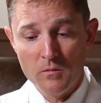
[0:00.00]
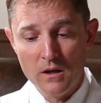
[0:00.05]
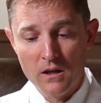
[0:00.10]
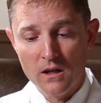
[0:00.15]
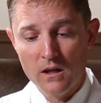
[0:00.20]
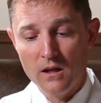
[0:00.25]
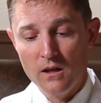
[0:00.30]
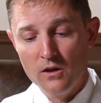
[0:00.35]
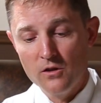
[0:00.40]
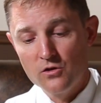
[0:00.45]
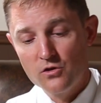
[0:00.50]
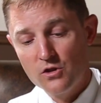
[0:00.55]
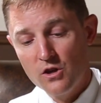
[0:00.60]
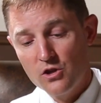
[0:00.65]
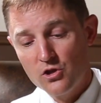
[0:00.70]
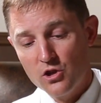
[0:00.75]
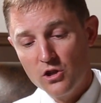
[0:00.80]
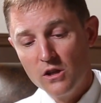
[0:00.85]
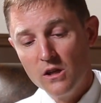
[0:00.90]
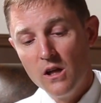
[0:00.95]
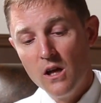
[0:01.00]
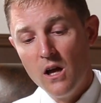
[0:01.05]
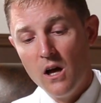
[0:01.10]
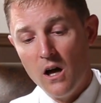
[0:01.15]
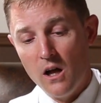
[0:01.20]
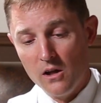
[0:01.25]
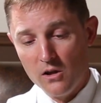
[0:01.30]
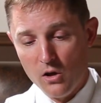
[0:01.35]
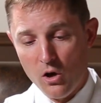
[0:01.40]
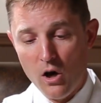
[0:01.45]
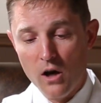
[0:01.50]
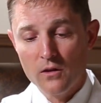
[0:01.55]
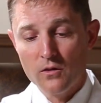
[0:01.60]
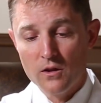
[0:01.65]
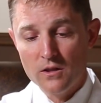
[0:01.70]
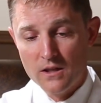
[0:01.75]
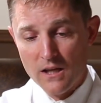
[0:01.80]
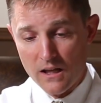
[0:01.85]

making an incision along the